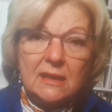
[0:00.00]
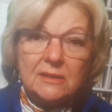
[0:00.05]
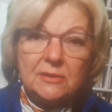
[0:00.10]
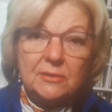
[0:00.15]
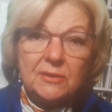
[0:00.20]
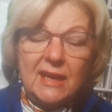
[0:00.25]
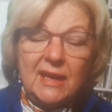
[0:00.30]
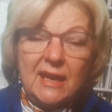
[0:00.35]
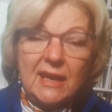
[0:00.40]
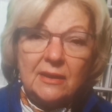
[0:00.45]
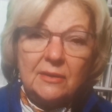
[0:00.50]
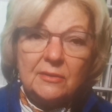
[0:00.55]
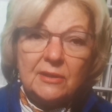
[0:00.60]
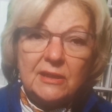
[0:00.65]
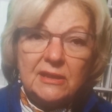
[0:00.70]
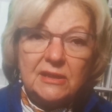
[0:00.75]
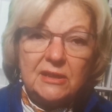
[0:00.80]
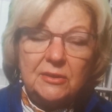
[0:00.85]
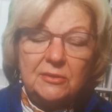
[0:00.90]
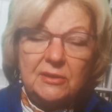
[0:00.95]
So
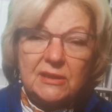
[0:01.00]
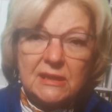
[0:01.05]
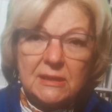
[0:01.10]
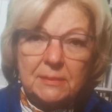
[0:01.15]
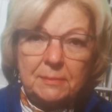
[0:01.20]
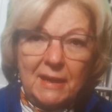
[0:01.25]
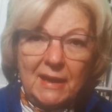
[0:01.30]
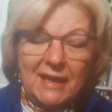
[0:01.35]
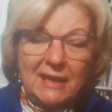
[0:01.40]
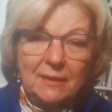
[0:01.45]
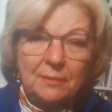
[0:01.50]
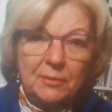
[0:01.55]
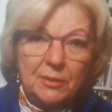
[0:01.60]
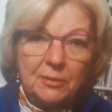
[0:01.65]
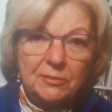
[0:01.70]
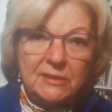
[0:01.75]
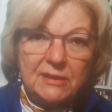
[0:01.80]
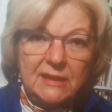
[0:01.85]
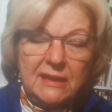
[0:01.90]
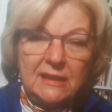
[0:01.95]
category 2 is spike
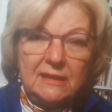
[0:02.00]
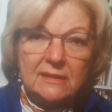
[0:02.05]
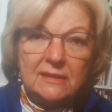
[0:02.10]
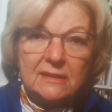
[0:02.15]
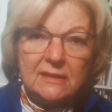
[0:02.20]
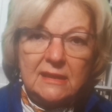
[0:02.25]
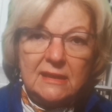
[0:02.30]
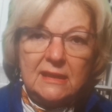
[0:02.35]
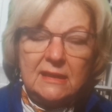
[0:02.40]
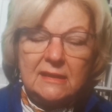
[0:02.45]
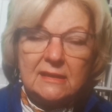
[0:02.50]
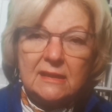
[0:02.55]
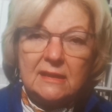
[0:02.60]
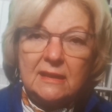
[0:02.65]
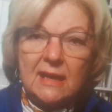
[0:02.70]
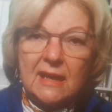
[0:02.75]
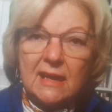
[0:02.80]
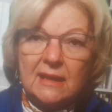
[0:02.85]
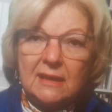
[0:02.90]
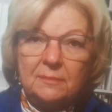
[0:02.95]
protein disease,
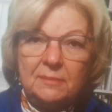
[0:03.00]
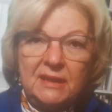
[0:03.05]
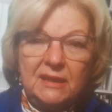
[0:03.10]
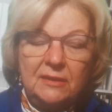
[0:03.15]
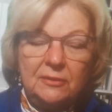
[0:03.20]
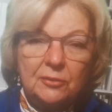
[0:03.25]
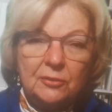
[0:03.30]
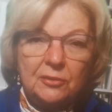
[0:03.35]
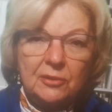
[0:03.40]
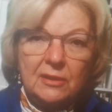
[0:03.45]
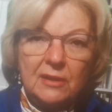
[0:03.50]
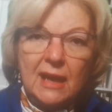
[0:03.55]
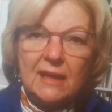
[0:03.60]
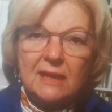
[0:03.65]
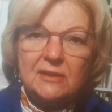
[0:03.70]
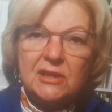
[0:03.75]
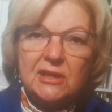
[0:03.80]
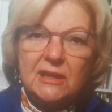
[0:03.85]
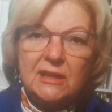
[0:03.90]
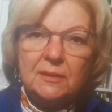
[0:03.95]
and that can be
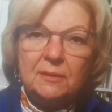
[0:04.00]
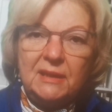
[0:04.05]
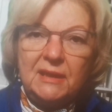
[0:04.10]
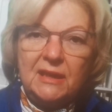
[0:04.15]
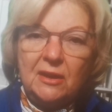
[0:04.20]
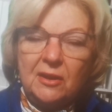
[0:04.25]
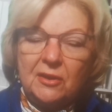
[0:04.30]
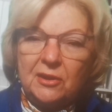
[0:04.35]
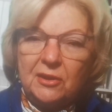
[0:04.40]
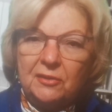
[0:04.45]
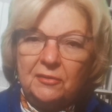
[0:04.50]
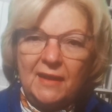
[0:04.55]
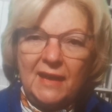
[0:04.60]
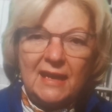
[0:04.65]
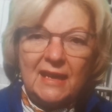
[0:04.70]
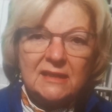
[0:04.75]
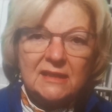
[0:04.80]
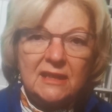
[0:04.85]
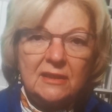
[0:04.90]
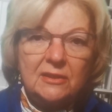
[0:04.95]
neurologic, it can be
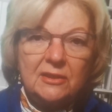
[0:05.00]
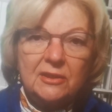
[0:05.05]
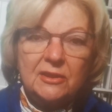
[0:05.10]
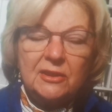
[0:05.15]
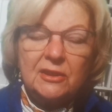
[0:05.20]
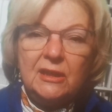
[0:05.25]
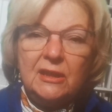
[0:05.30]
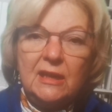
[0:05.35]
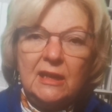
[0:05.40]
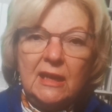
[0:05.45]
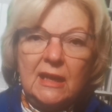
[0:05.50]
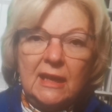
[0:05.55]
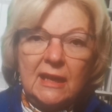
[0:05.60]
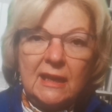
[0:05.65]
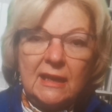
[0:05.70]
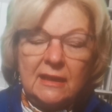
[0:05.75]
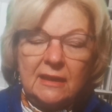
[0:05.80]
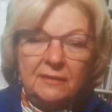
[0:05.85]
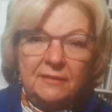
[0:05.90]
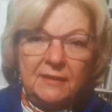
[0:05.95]
cardiovascular,
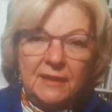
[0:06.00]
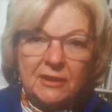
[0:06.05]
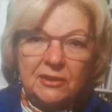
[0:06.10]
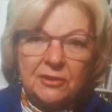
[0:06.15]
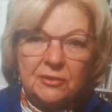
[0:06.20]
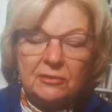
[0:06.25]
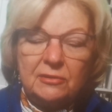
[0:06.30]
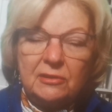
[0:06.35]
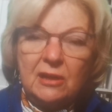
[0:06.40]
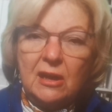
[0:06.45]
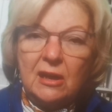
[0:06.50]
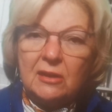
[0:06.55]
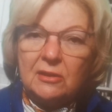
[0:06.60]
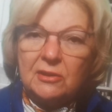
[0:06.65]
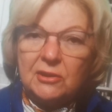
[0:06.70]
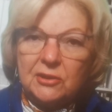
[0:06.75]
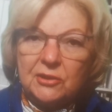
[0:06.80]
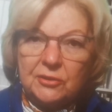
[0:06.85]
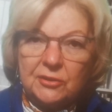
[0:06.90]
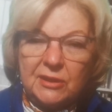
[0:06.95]
it can affect your
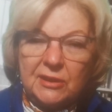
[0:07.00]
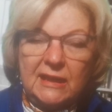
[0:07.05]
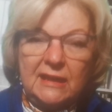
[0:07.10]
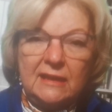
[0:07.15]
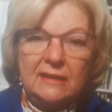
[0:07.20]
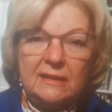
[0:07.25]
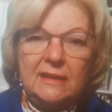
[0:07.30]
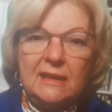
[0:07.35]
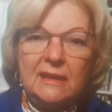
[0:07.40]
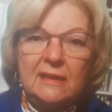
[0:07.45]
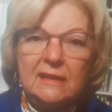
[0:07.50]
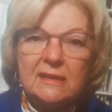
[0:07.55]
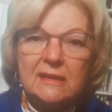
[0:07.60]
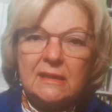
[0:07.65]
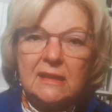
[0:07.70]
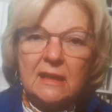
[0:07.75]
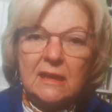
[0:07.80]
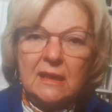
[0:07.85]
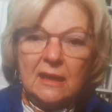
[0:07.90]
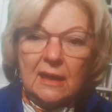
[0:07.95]
lungs, your
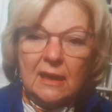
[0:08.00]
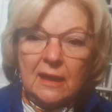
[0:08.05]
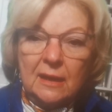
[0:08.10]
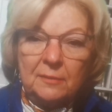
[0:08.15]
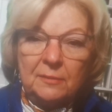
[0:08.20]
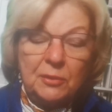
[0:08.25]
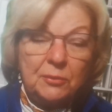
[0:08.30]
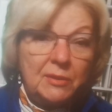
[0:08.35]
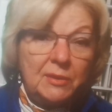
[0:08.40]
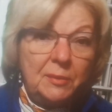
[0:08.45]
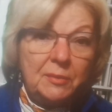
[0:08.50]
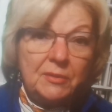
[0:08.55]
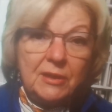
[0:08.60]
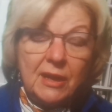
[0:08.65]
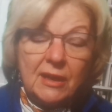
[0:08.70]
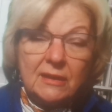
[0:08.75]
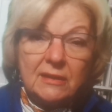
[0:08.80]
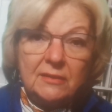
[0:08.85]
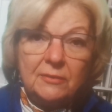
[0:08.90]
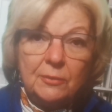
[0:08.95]
kidneys, your
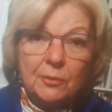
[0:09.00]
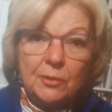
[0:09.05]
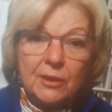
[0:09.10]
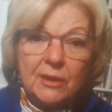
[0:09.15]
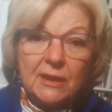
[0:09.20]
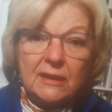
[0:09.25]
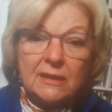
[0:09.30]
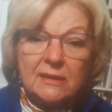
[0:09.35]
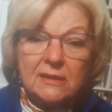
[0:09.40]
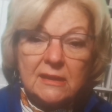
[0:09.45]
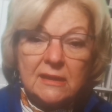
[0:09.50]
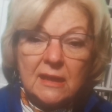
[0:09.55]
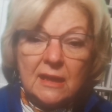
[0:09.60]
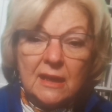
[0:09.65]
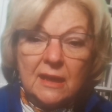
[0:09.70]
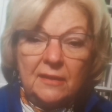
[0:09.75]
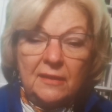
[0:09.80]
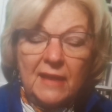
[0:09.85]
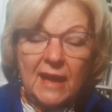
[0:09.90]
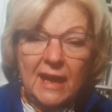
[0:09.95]
reproductive organs.
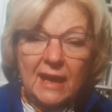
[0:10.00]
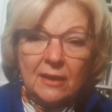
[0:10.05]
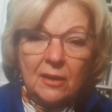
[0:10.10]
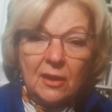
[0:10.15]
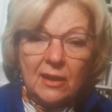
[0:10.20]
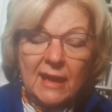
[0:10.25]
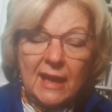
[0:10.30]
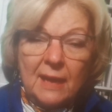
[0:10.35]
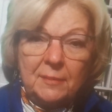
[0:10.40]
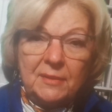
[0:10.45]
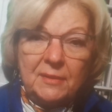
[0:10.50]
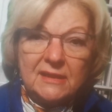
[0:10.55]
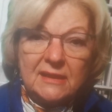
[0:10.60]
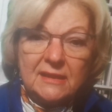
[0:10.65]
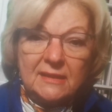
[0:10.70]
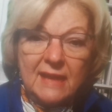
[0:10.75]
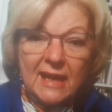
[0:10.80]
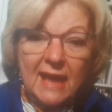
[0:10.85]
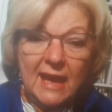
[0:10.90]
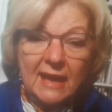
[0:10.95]
That all happens,
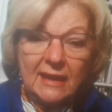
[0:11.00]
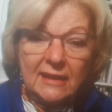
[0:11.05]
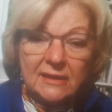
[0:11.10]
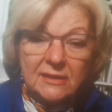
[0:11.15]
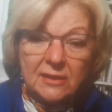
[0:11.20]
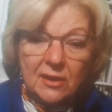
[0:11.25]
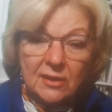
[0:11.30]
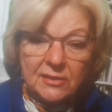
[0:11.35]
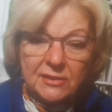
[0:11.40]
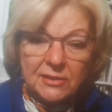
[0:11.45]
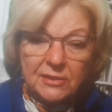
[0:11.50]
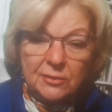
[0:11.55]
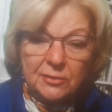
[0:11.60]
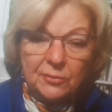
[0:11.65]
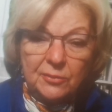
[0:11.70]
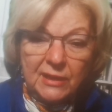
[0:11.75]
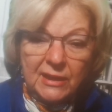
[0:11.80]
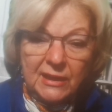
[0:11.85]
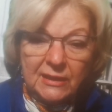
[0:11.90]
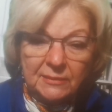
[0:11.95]
and that is
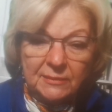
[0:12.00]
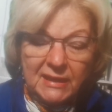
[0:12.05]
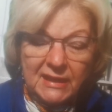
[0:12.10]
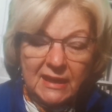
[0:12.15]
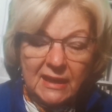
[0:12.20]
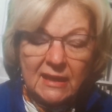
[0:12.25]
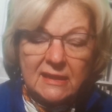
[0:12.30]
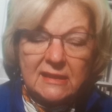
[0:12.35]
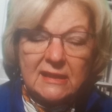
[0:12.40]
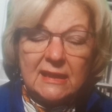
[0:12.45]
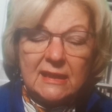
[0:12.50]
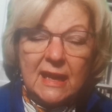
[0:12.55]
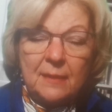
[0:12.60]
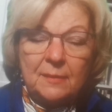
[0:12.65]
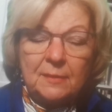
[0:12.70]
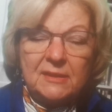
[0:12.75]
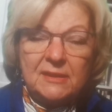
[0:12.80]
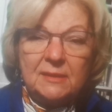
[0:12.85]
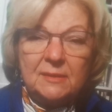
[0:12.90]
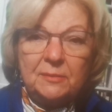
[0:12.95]
also, because it
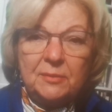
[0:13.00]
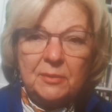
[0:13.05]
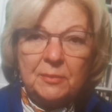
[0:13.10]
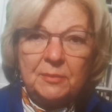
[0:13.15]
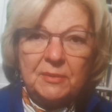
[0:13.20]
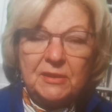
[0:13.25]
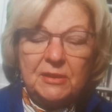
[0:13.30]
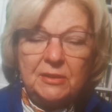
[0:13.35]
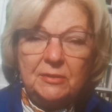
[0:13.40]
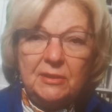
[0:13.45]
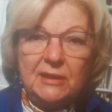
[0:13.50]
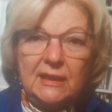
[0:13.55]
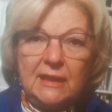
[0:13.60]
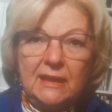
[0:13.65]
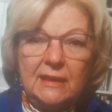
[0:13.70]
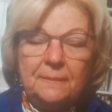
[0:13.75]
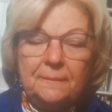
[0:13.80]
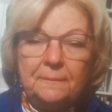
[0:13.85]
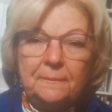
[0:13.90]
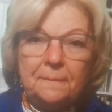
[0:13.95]
happens in
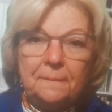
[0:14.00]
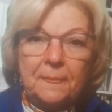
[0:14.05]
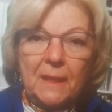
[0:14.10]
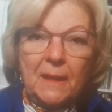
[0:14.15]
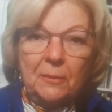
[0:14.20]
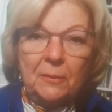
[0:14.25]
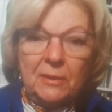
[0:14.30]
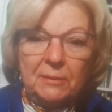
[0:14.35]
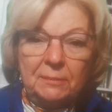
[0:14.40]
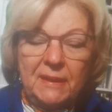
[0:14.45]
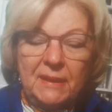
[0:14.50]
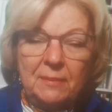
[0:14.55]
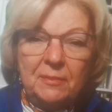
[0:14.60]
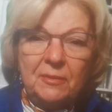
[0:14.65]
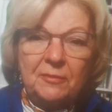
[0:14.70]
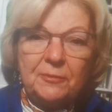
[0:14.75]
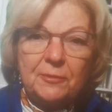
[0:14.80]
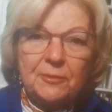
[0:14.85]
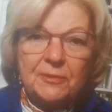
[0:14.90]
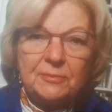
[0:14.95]
perpetuity, when
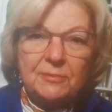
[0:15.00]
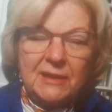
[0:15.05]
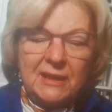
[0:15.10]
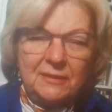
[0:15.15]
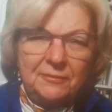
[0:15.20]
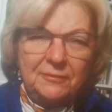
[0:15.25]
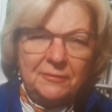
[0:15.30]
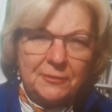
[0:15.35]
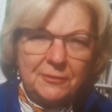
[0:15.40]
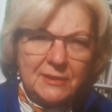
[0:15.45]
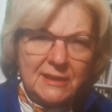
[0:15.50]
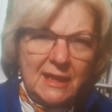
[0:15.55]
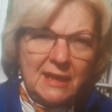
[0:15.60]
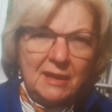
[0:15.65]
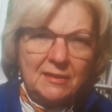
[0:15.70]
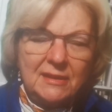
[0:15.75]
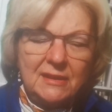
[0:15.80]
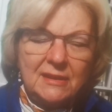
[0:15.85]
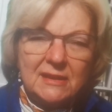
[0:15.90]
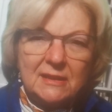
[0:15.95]
I first
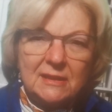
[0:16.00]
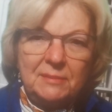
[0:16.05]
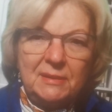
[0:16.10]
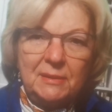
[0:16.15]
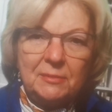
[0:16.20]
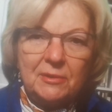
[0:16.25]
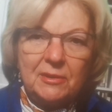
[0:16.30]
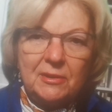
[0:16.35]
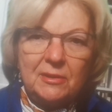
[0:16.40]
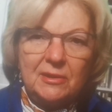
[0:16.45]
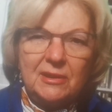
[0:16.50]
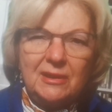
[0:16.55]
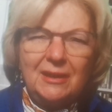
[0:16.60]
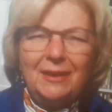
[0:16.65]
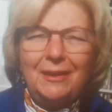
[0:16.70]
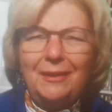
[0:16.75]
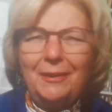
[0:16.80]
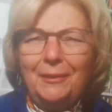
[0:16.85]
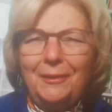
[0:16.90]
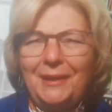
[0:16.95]
came out this and people were
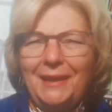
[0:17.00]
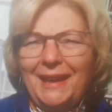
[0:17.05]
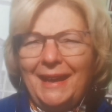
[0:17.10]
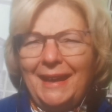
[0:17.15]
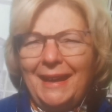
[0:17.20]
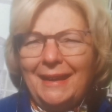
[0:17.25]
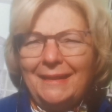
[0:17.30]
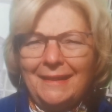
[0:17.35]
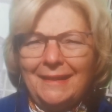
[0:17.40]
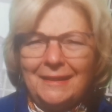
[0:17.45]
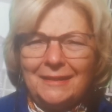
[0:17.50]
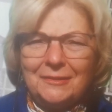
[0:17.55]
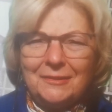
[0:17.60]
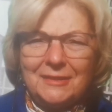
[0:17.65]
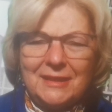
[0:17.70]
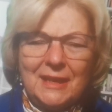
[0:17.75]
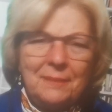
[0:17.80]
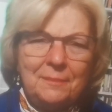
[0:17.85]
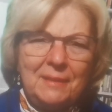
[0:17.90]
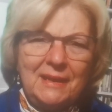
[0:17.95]
going, oh yeah,
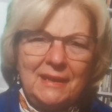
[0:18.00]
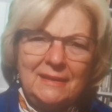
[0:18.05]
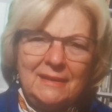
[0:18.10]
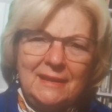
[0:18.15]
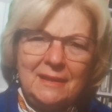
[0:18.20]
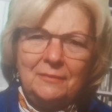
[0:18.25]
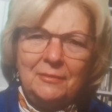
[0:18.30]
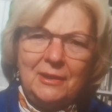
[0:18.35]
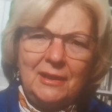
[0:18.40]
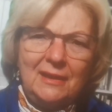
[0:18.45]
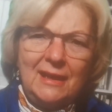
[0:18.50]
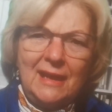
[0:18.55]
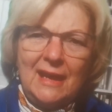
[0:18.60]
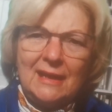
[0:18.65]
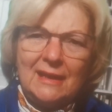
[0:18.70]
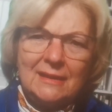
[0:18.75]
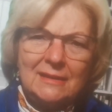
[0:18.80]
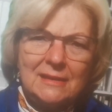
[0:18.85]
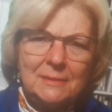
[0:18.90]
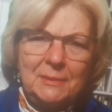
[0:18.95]
Dr. Tenpenny, tinfoil
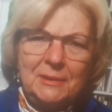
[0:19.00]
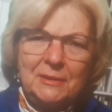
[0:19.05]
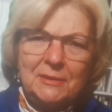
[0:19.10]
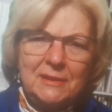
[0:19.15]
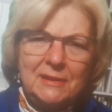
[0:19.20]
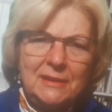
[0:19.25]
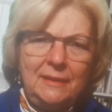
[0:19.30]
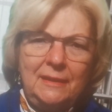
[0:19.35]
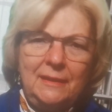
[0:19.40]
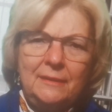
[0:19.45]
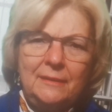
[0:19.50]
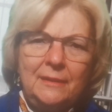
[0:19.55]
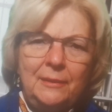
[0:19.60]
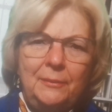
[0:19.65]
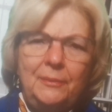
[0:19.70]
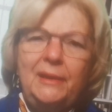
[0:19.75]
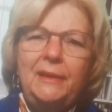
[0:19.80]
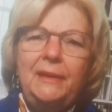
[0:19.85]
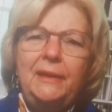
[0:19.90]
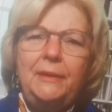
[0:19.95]
hat, conspiracy
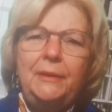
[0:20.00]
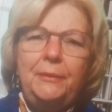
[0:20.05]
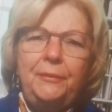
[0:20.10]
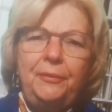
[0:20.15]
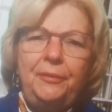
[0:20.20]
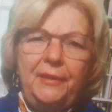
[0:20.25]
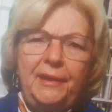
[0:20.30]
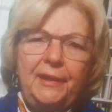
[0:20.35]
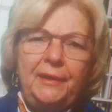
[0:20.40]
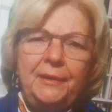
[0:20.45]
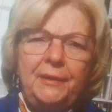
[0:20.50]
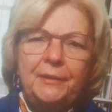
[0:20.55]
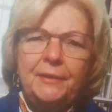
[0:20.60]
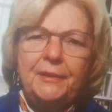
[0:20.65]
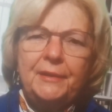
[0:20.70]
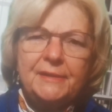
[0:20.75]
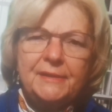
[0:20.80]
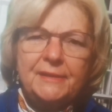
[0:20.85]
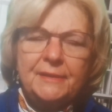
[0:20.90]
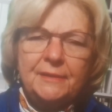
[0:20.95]
theory, when do you think you're
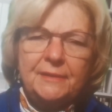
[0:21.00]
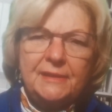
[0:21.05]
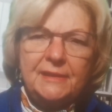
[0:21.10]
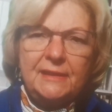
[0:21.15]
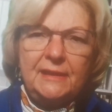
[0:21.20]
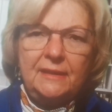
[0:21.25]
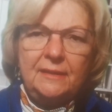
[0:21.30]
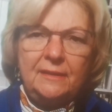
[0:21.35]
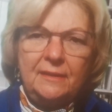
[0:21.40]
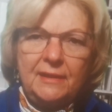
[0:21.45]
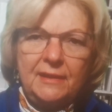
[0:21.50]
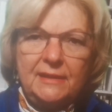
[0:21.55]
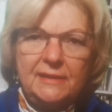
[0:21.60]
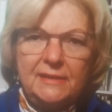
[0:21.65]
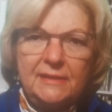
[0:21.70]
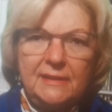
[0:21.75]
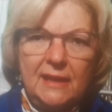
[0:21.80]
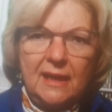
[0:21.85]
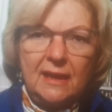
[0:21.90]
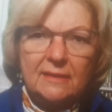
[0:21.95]
going to start seeing all
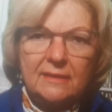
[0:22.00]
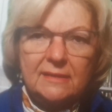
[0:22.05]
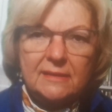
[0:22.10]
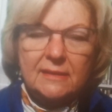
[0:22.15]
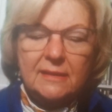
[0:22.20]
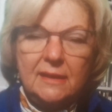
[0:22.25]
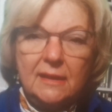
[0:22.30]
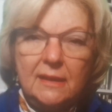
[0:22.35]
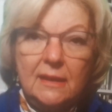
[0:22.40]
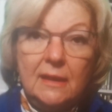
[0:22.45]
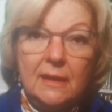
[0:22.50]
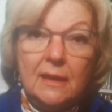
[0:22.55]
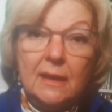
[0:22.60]
these deaths?